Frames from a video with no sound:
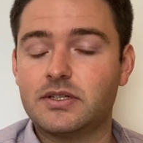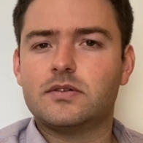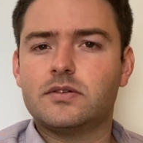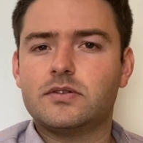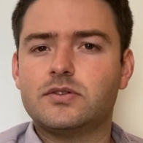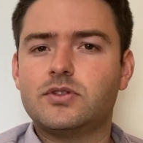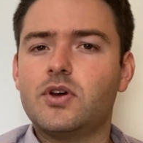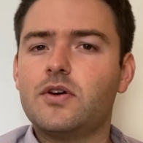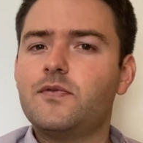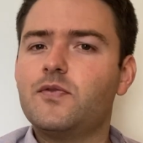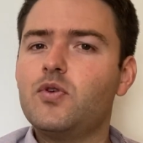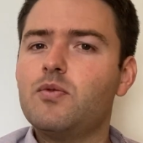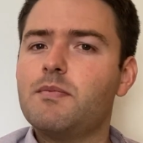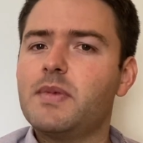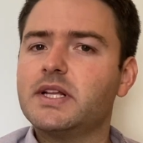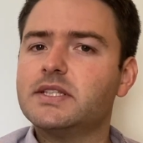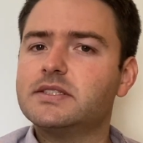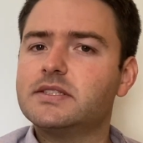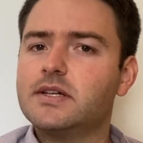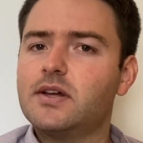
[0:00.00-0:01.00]
So a few
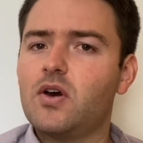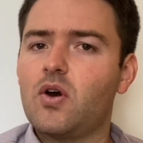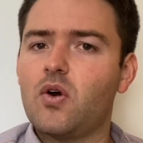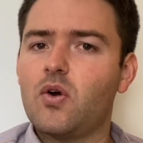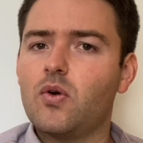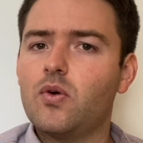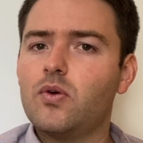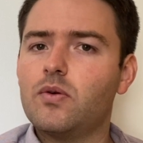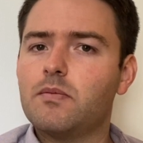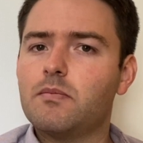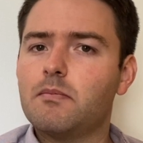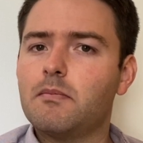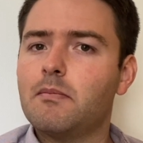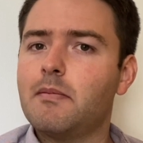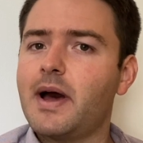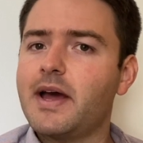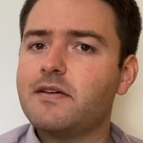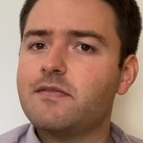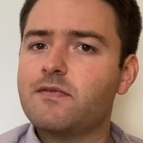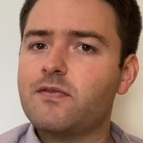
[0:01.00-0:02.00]
months ago,
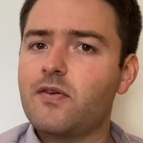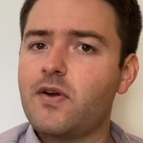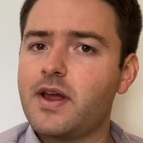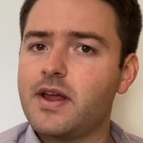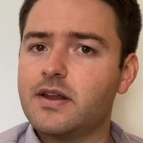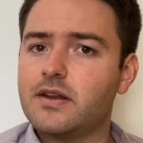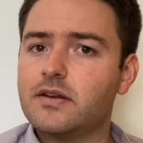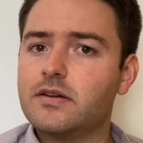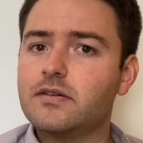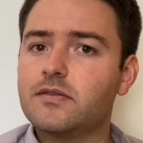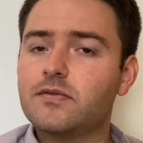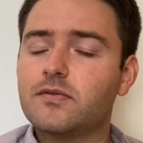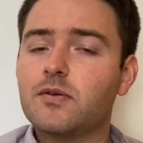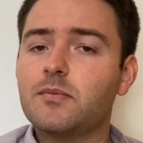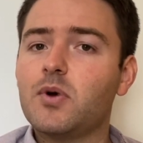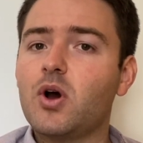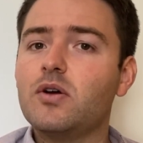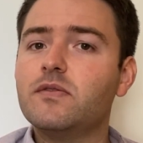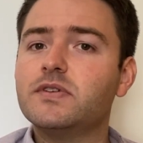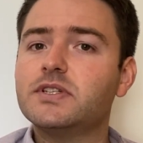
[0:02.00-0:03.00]
my friend from
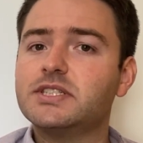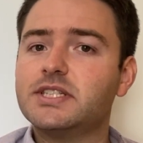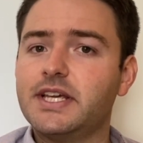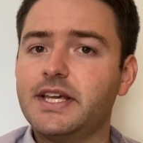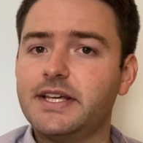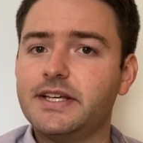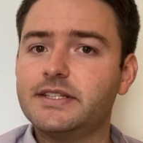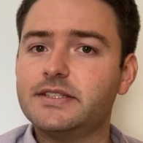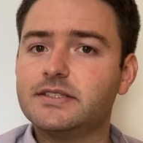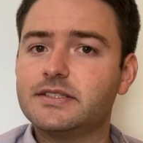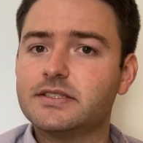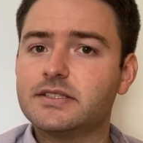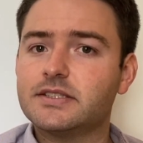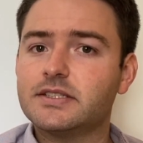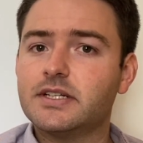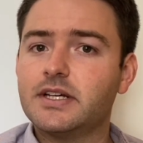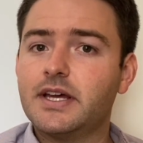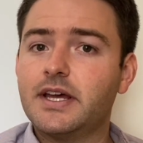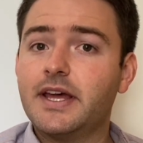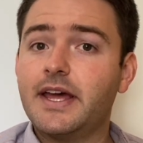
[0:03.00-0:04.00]
overseas
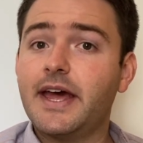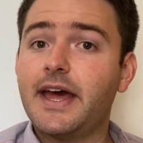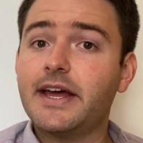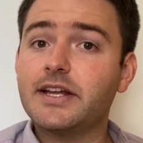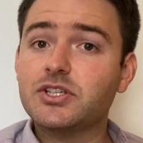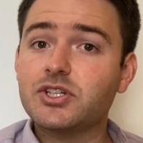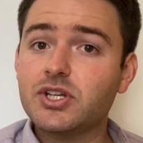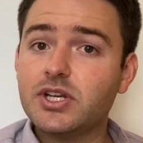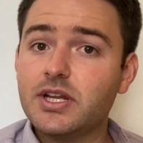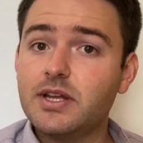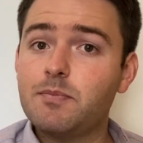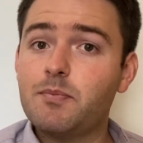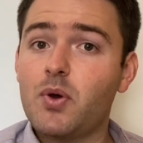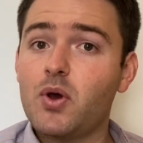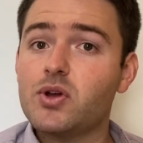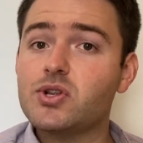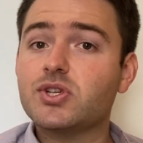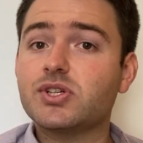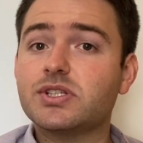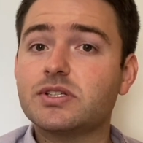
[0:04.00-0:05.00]
actually
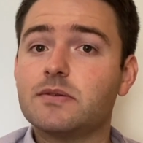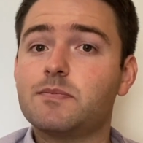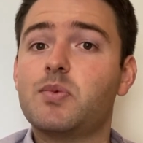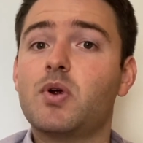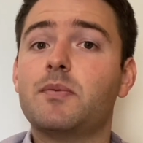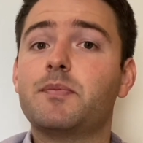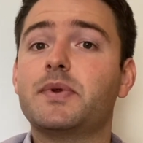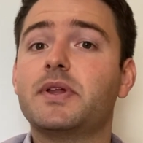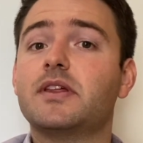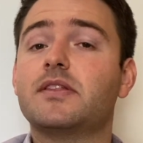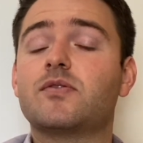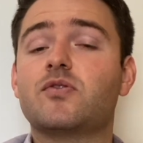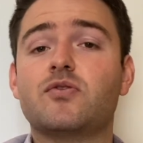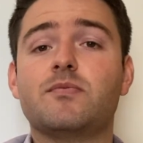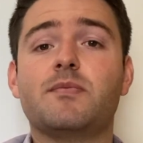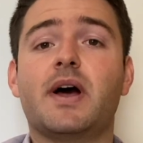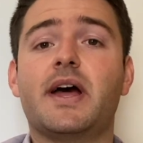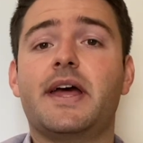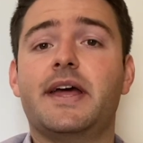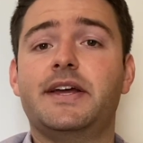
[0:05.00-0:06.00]
purchased a property through
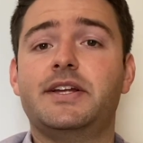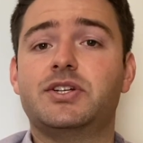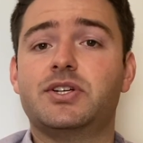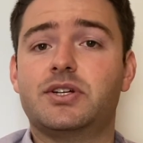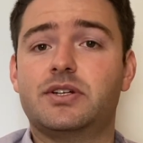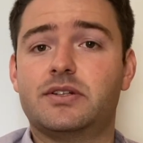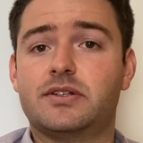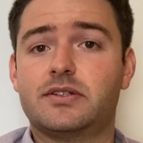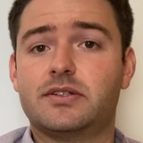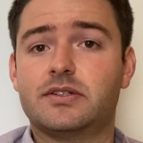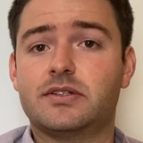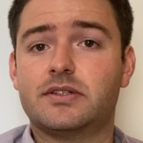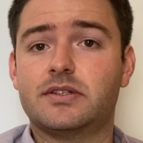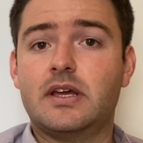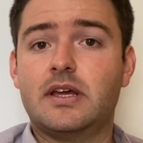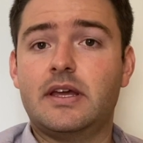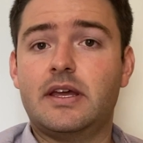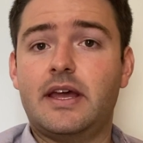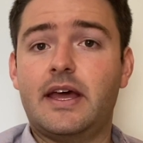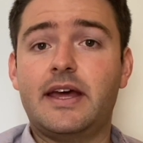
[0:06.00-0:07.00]
my agent,
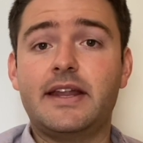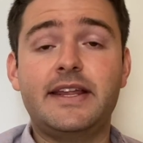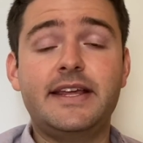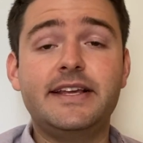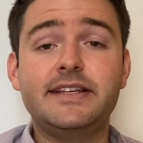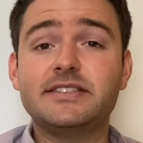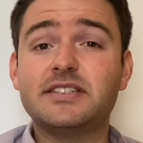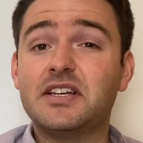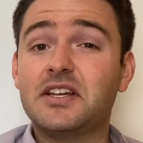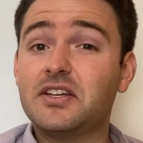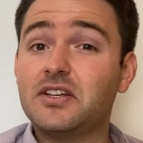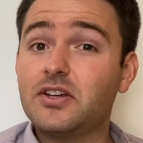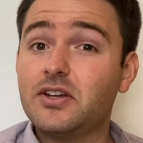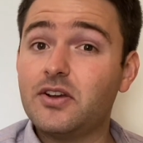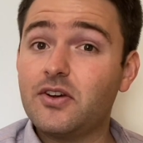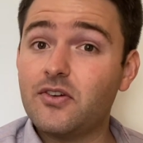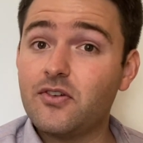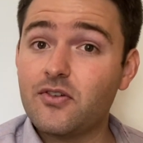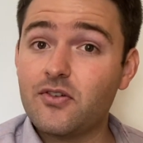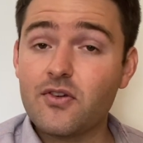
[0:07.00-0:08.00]
and he's
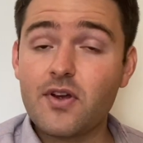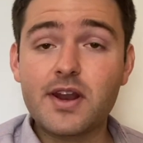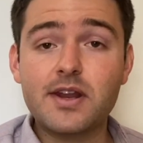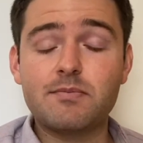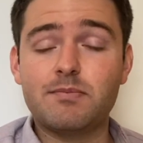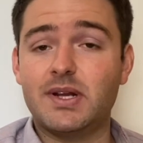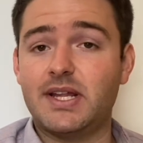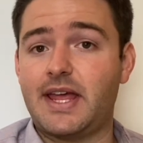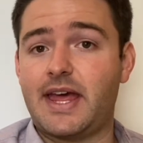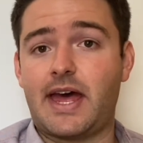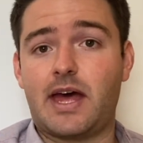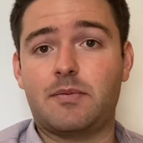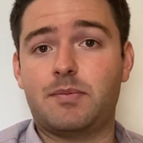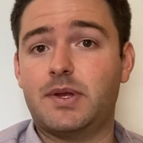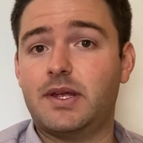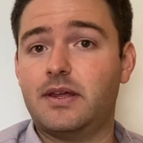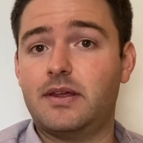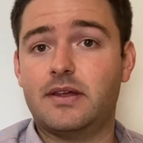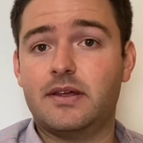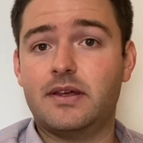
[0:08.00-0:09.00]
incredibly
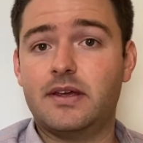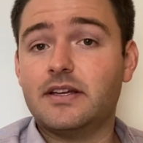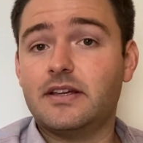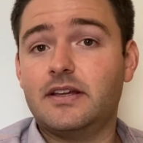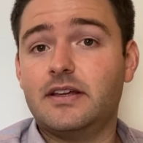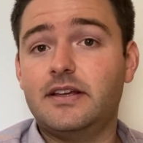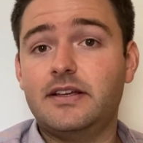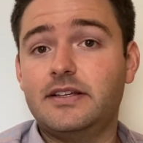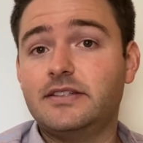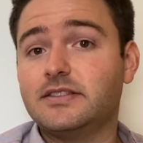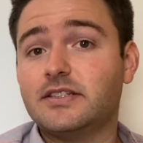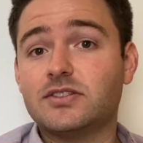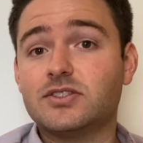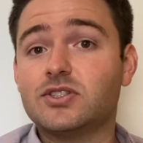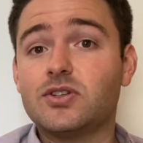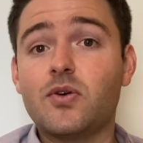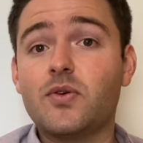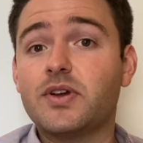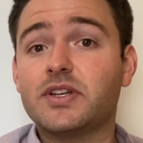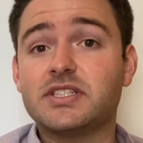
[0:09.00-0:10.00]
happy. He's
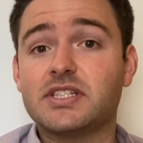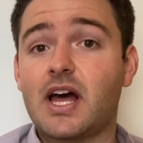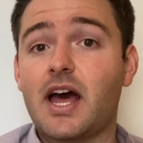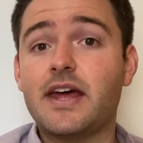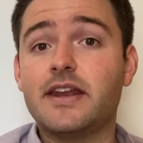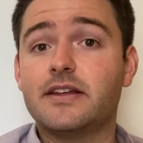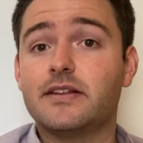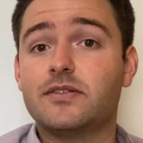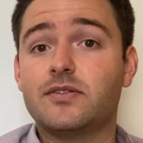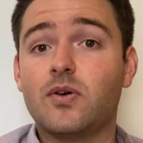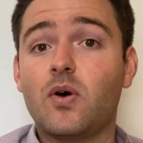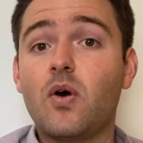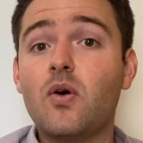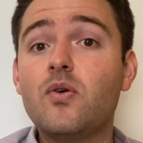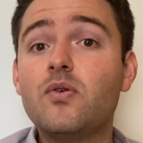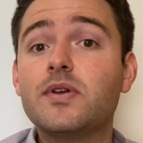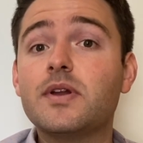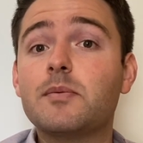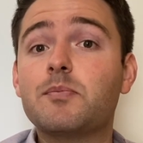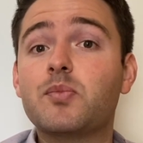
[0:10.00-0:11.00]
so excited to
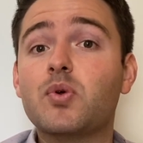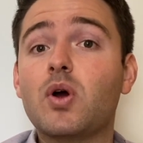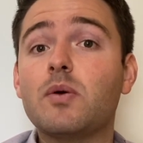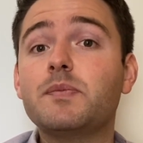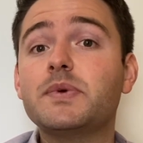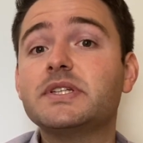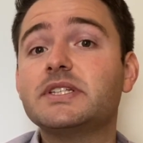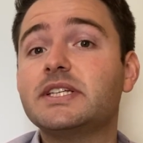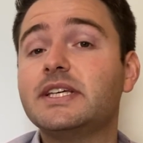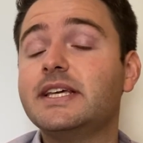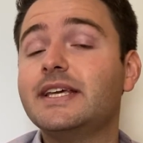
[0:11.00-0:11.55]
own a property